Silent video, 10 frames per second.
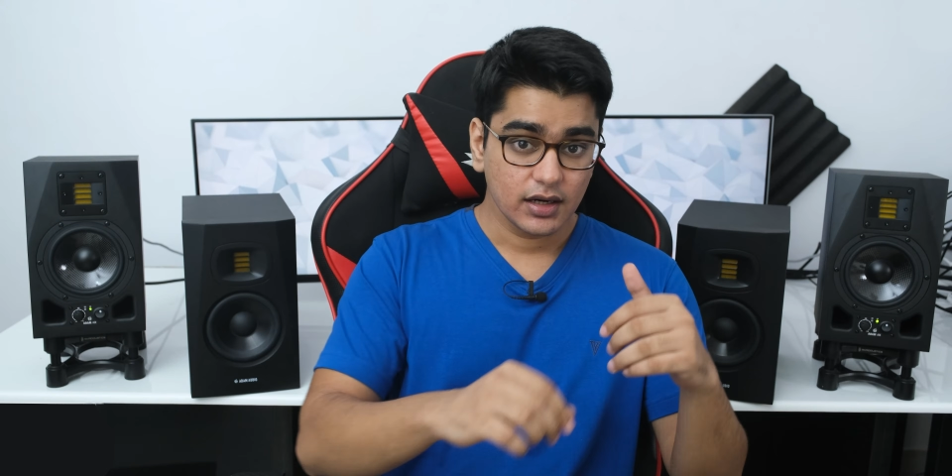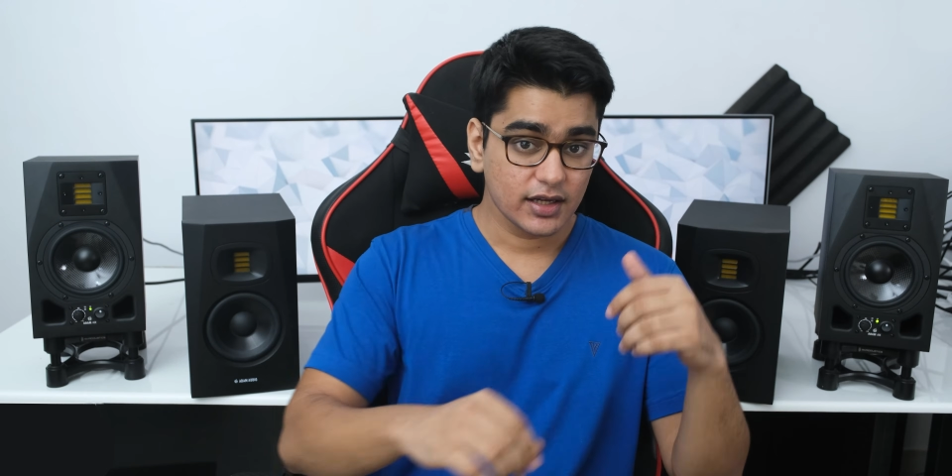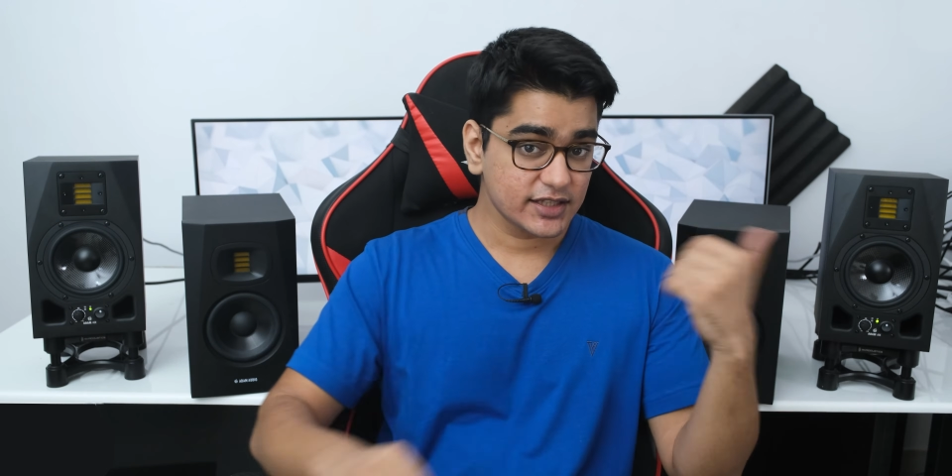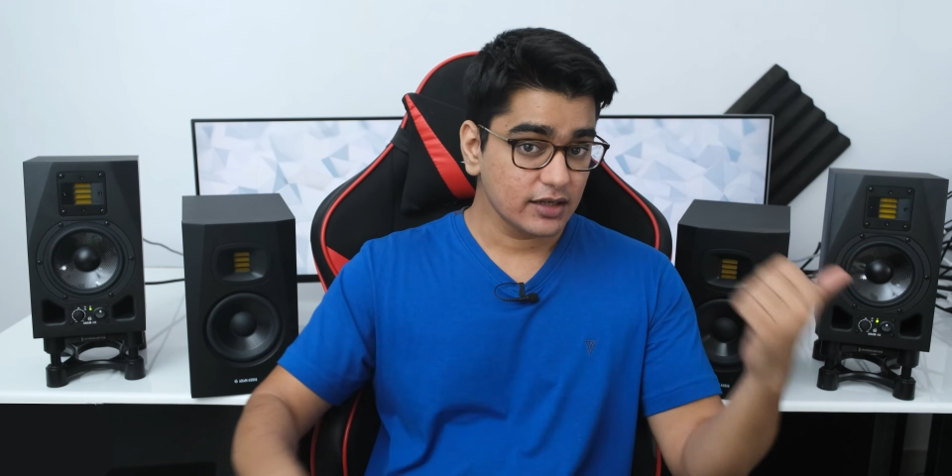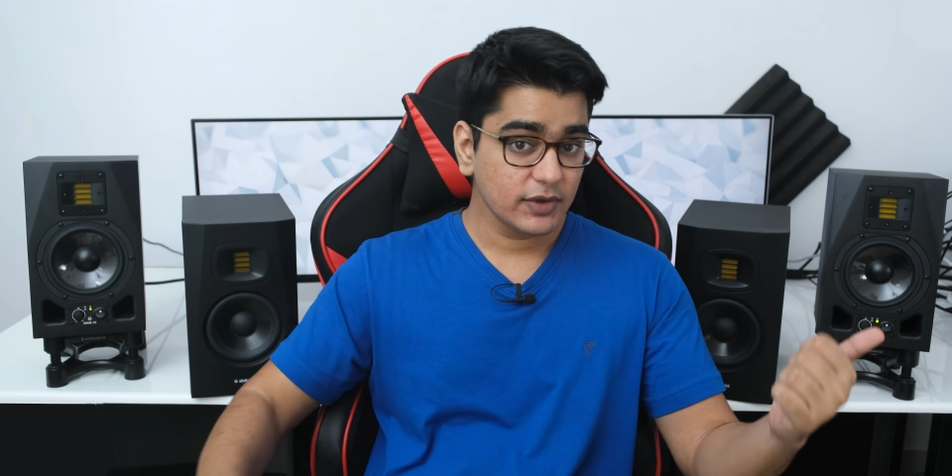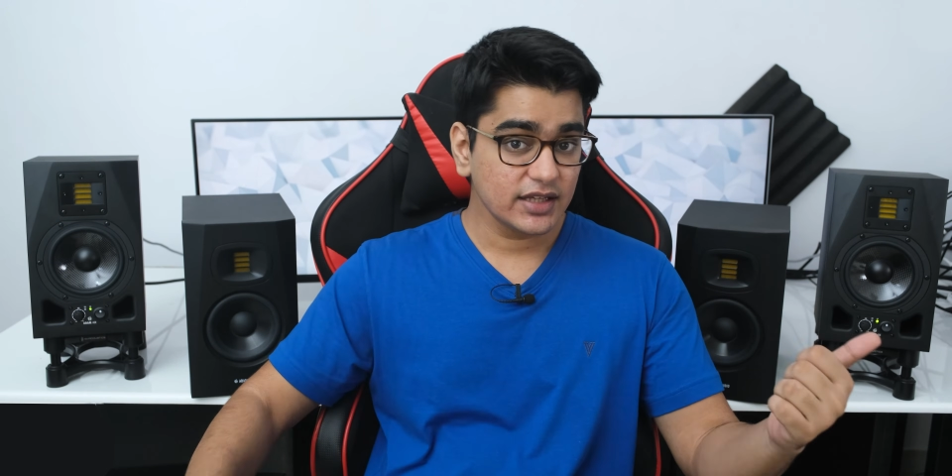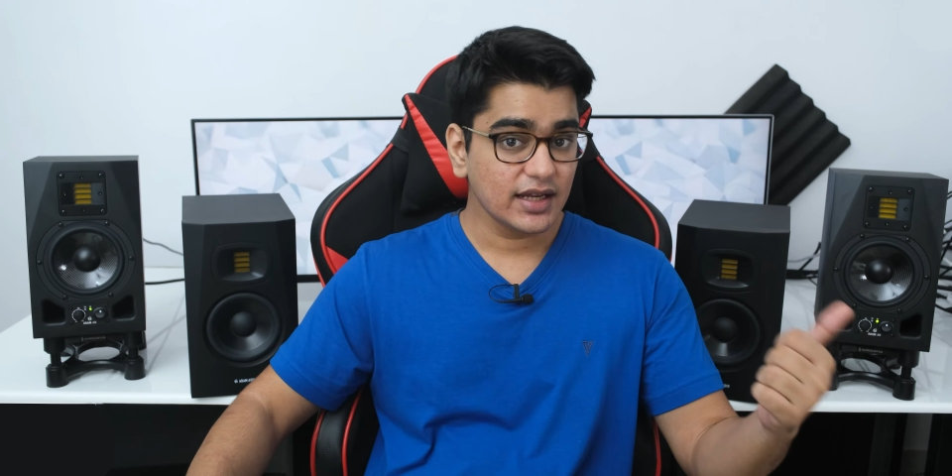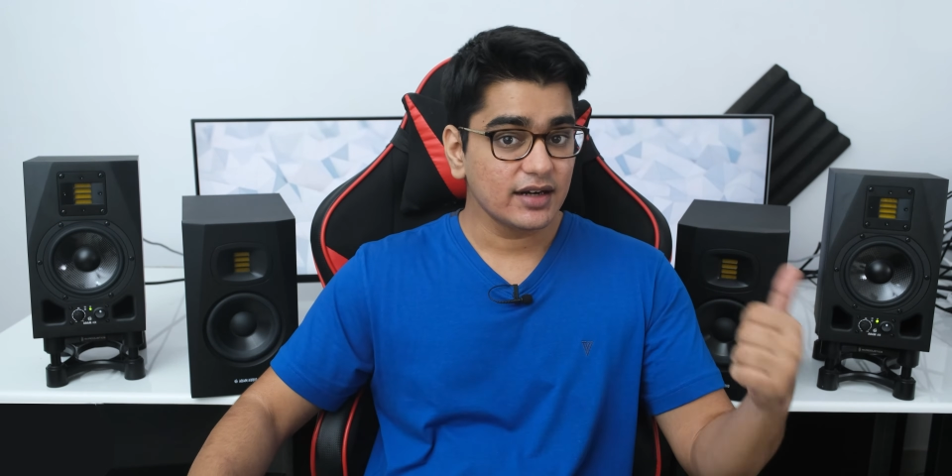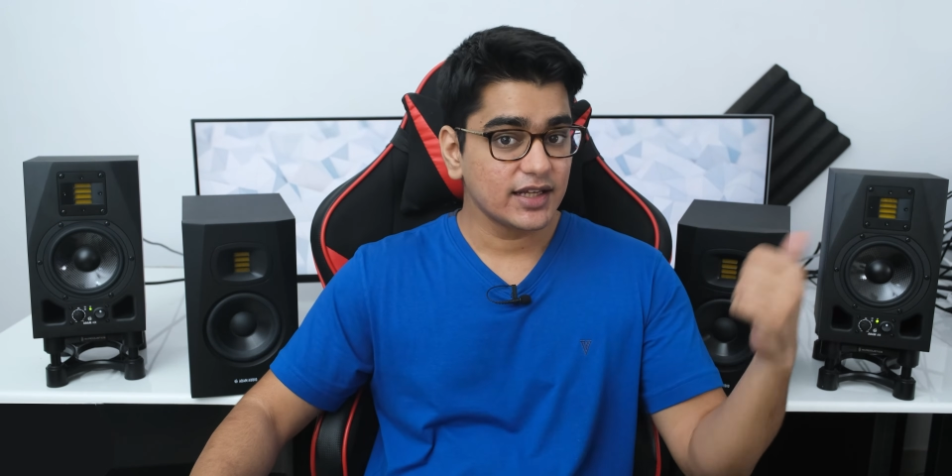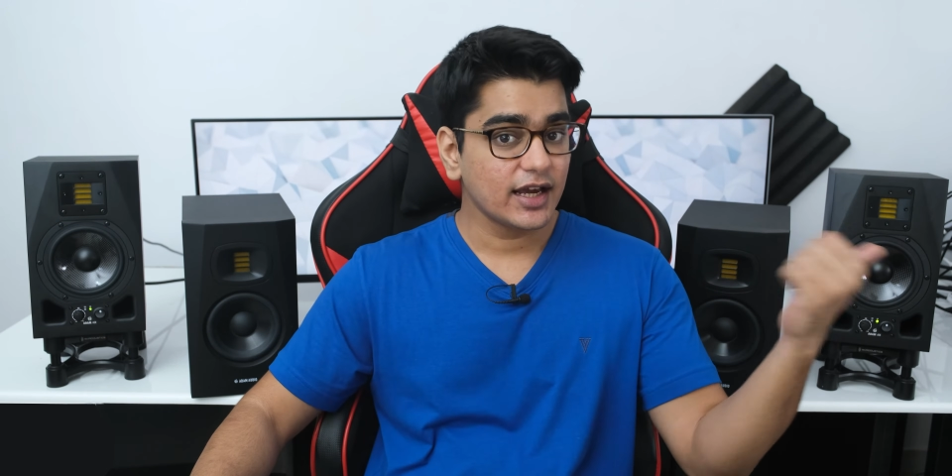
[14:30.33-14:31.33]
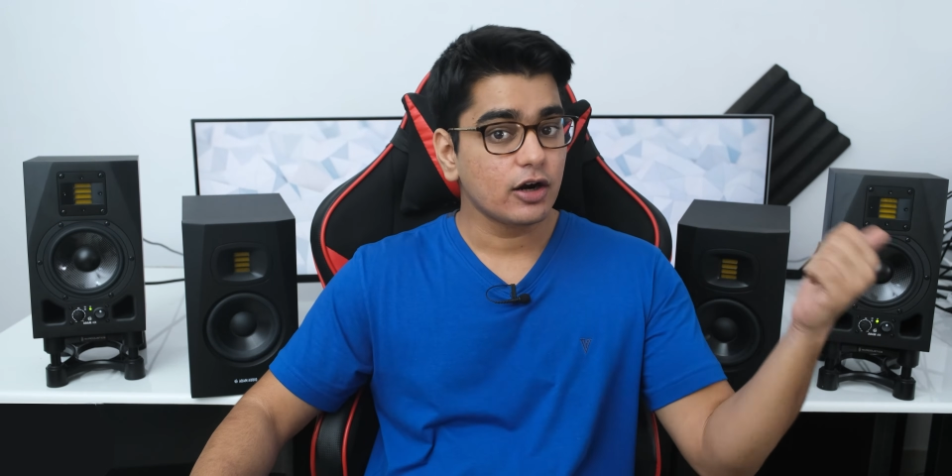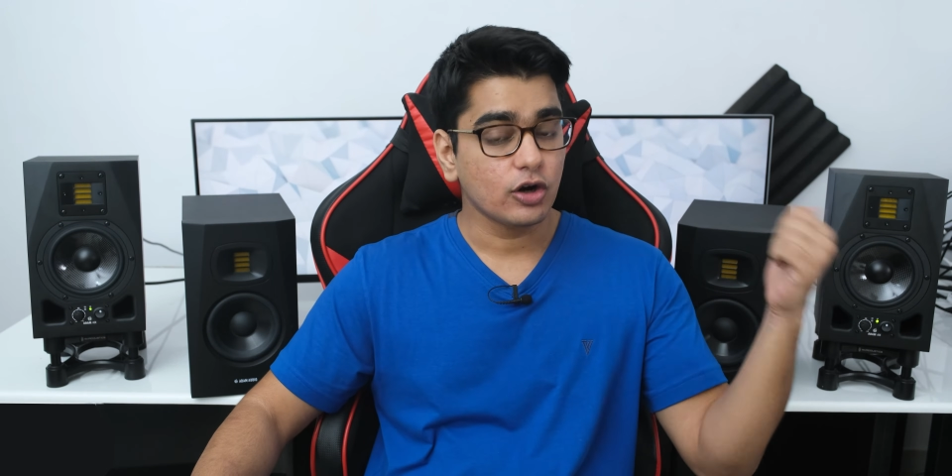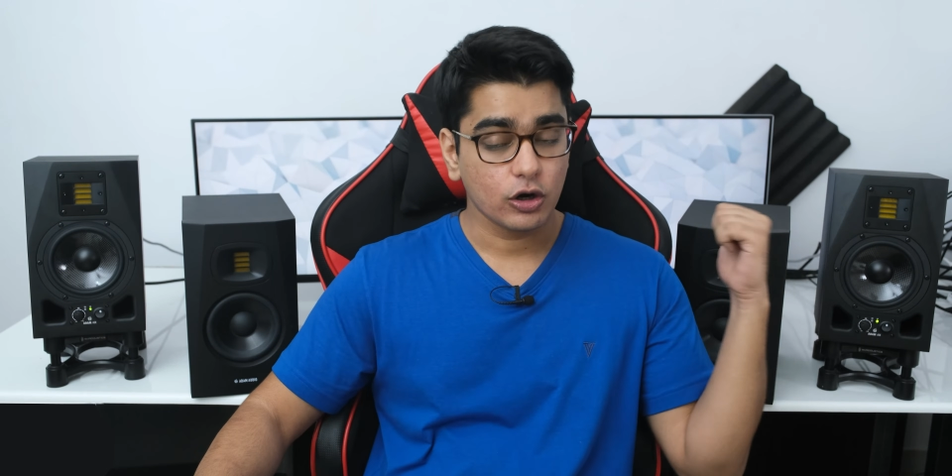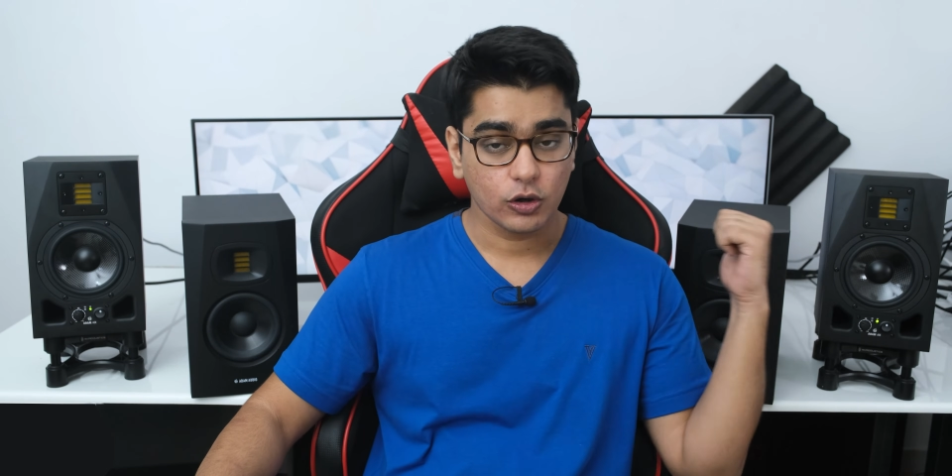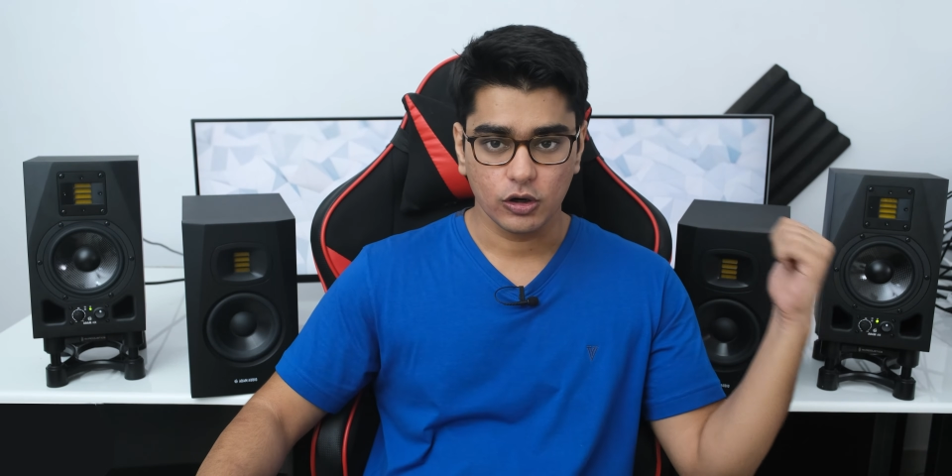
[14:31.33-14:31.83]
doesn't mean that they are
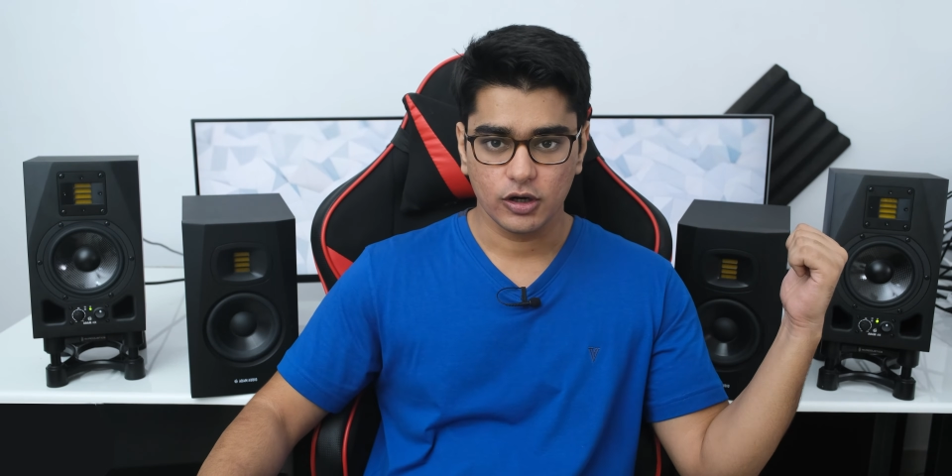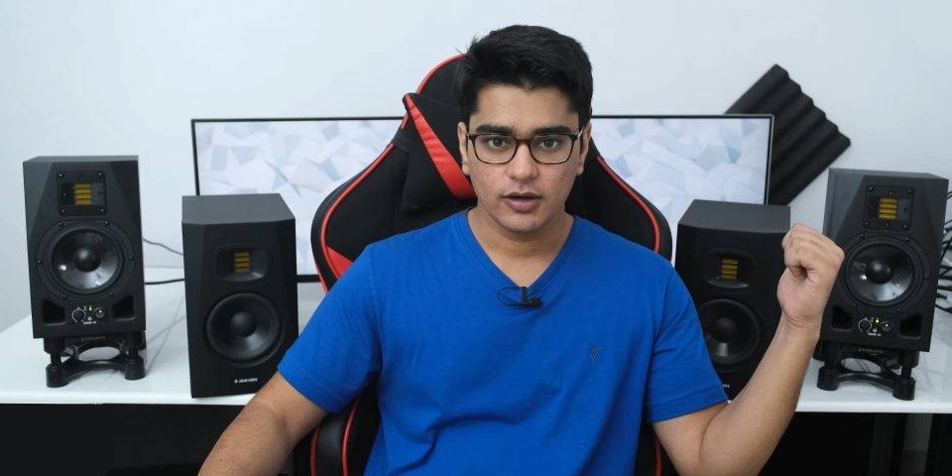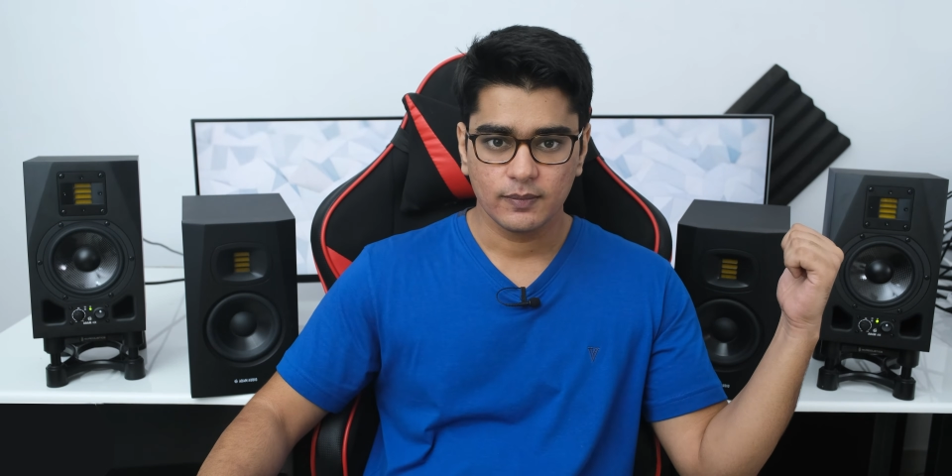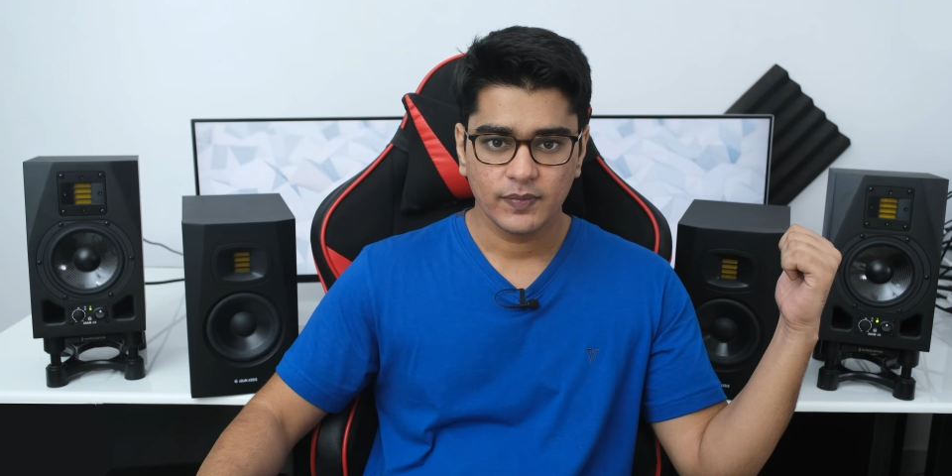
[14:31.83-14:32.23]
not good.